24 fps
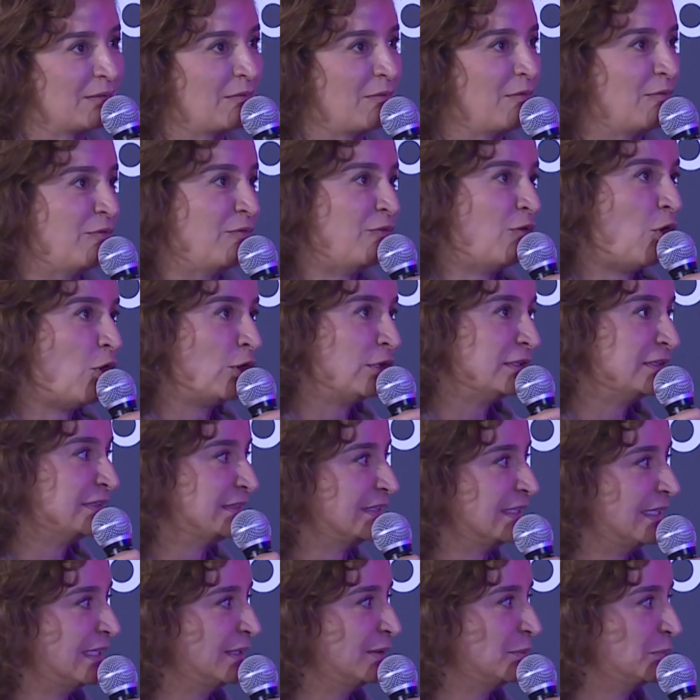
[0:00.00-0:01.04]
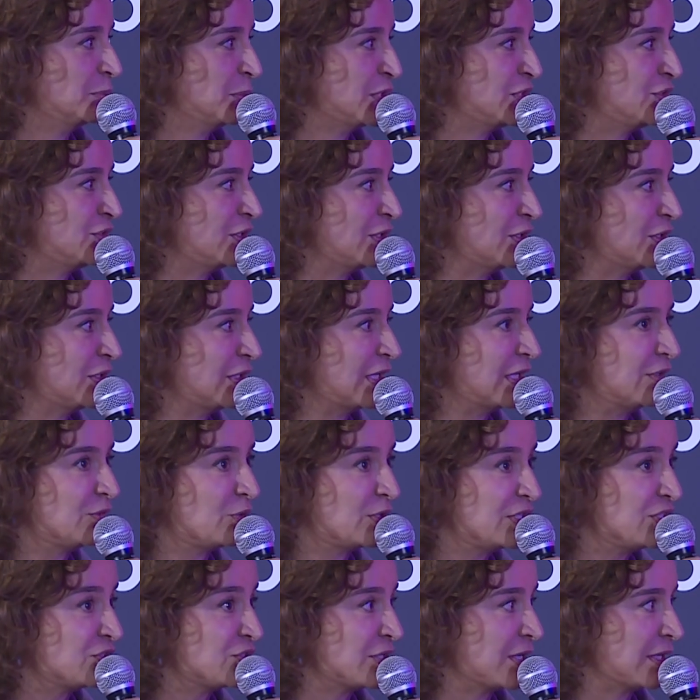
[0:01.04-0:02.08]
faulty material
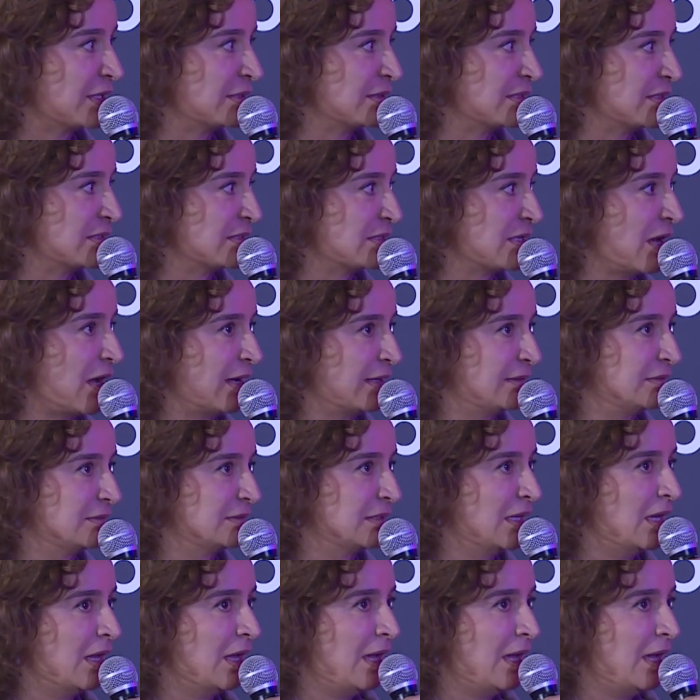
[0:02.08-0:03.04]
reaching the site